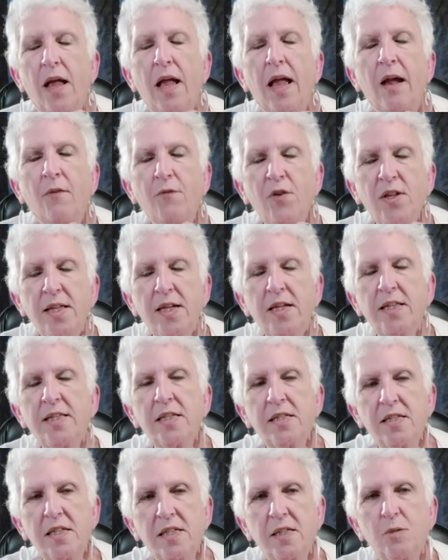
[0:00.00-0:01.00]
Everything in the
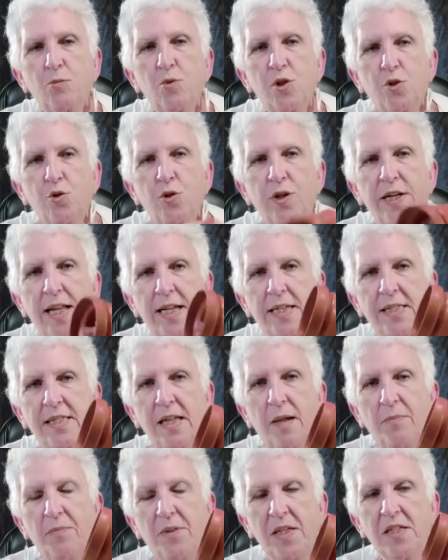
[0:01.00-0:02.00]
system was good
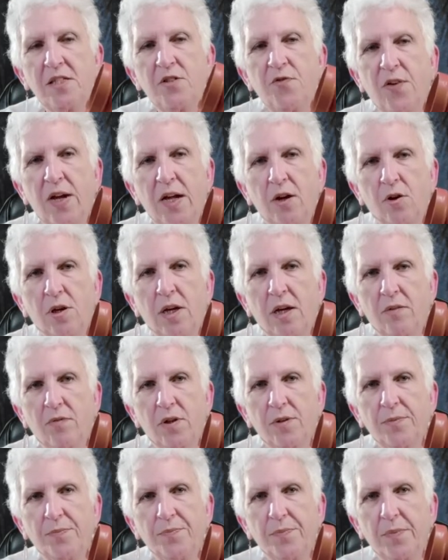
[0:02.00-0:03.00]
except this fire
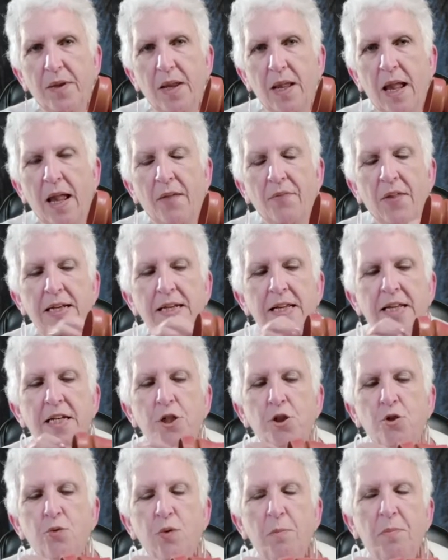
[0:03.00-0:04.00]
cover, and they
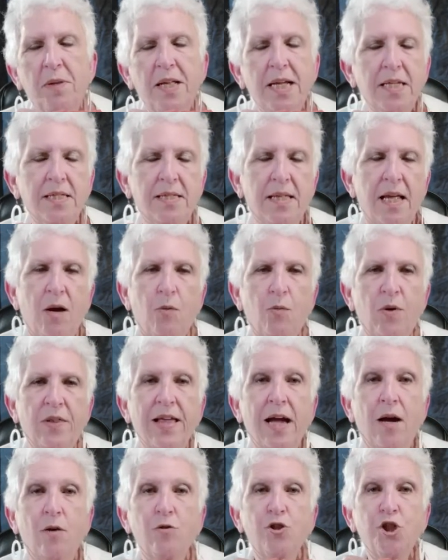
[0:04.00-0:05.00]
needed to replace that
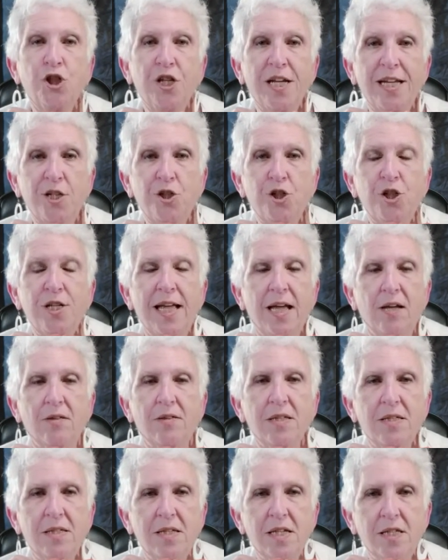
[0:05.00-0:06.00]
without changing out
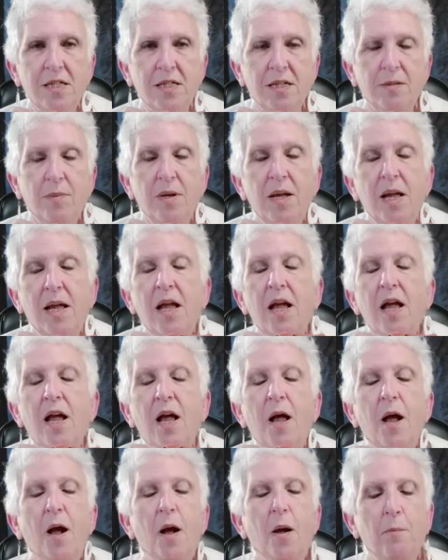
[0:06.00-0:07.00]
the system,
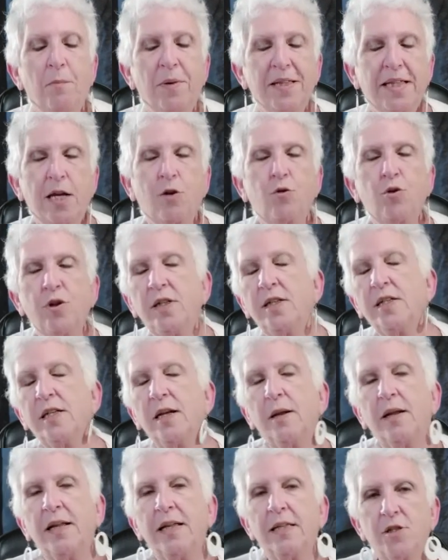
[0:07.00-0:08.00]
but they couldn't
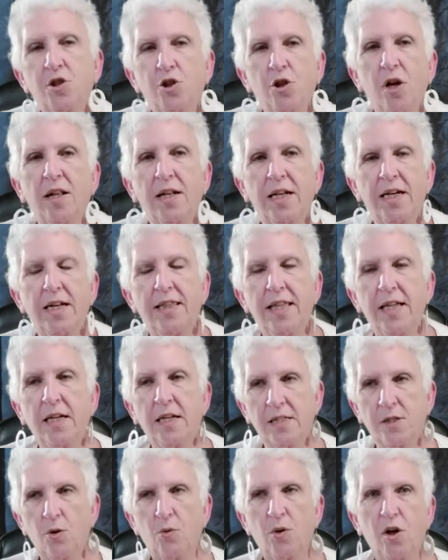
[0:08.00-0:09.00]
install anything
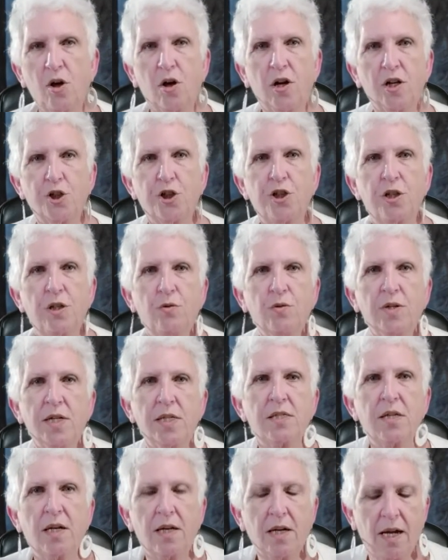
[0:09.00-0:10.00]
because there were large
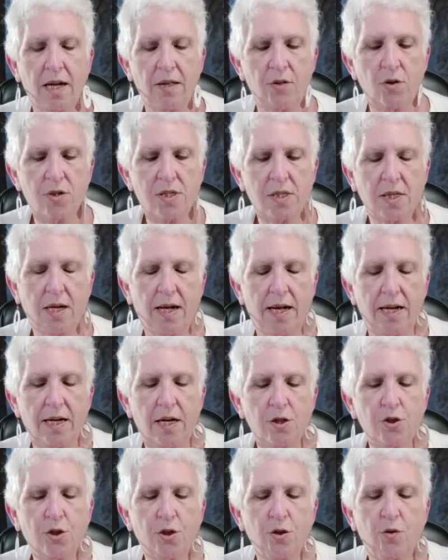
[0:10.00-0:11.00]
units on either side.
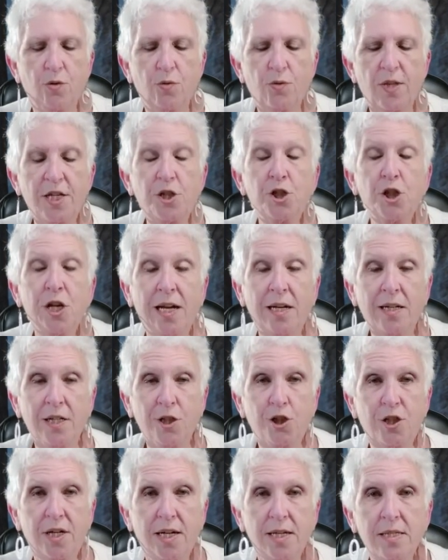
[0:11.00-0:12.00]
So they
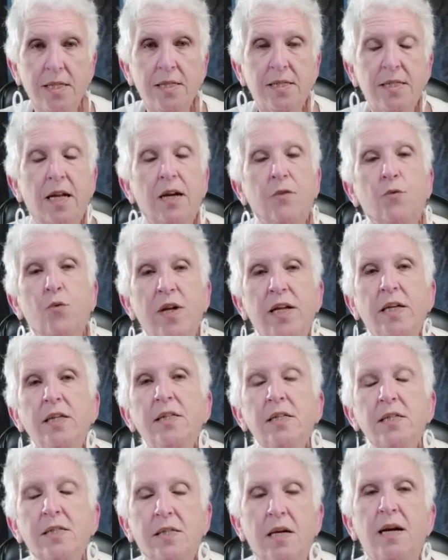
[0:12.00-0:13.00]
challenged us and said if we
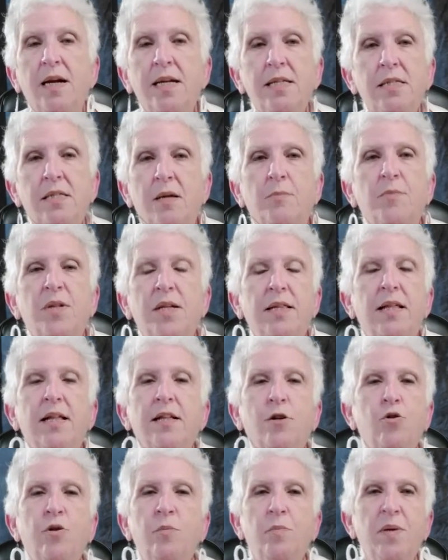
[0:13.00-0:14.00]
could design something
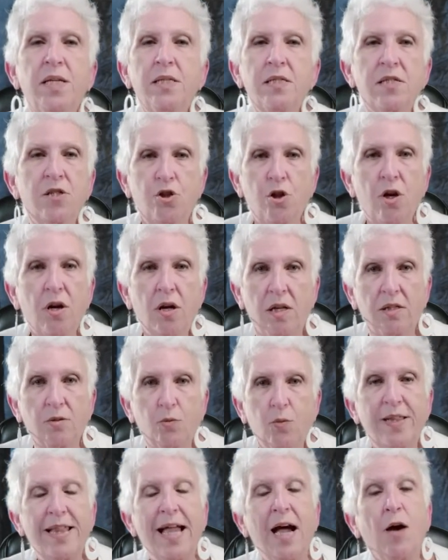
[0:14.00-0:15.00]
that could be installed
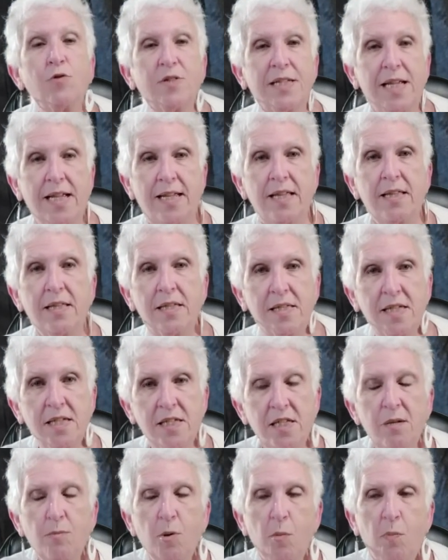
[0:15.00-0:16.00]
without taking the
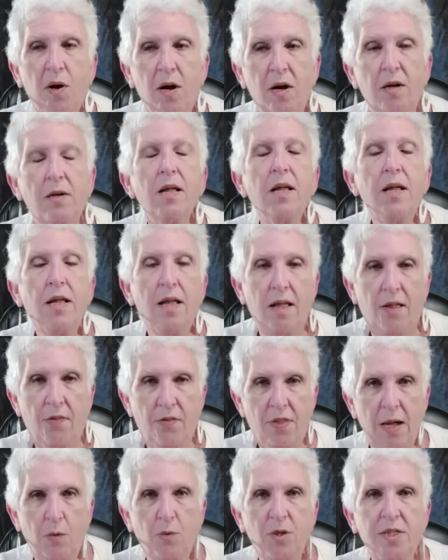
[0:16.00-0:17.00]
system apart,
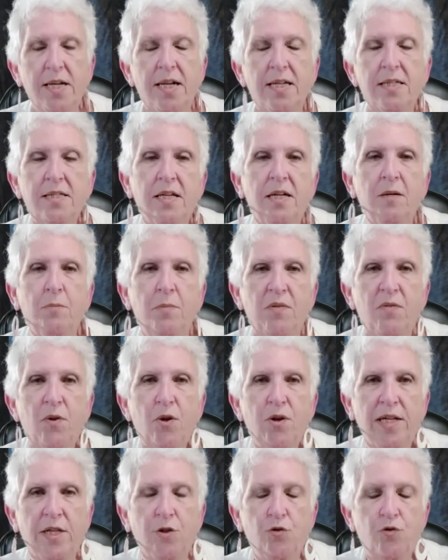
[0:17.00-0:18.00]
they would test it and be
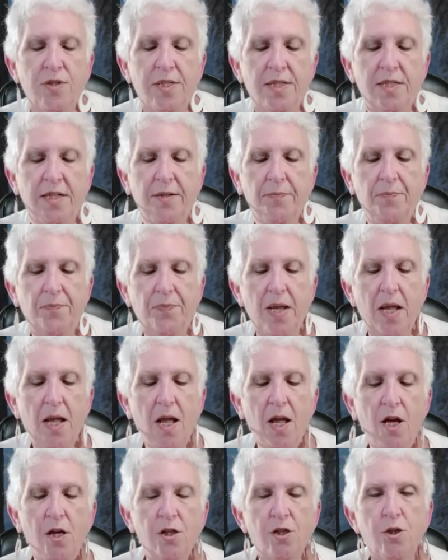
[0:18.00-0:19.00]
very interested.
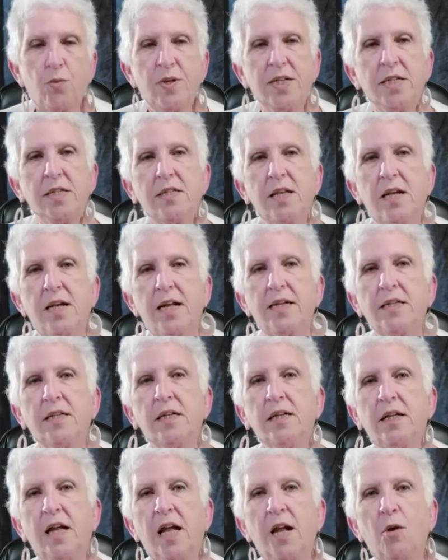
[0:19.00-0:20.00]
So we designed
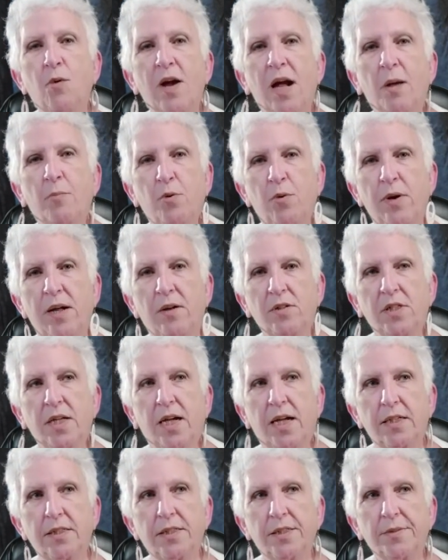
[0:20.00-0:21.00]
a wraparound
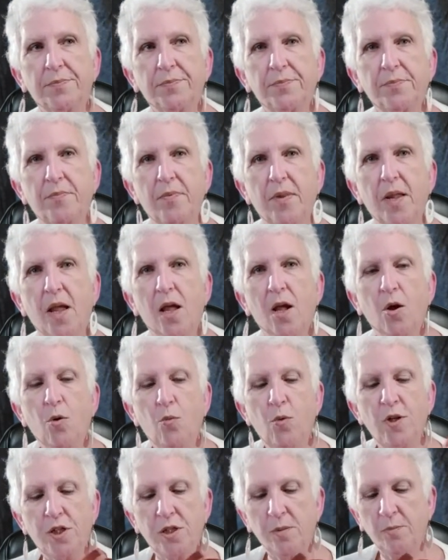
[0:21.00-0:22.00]
duct,
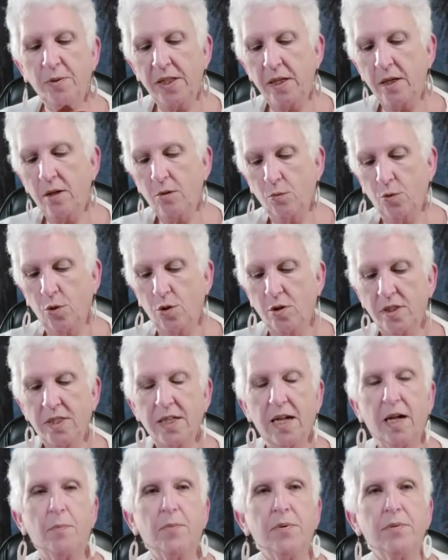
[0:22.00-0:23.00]
which simply rolls
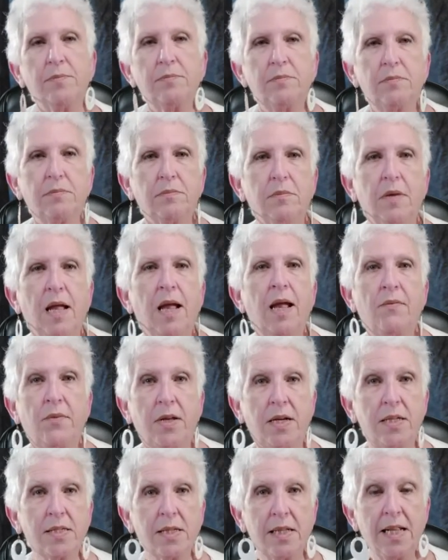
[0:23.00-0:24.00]
up and
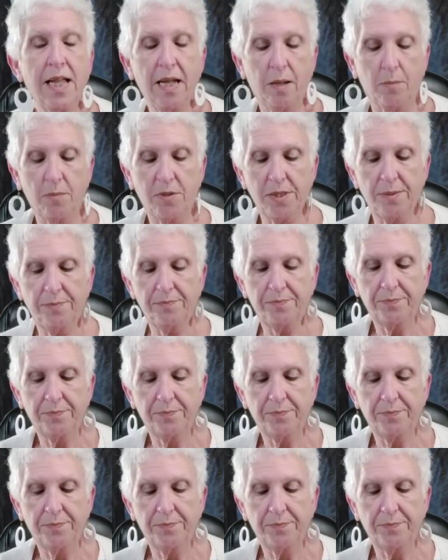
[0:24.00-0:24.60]
then is clamped.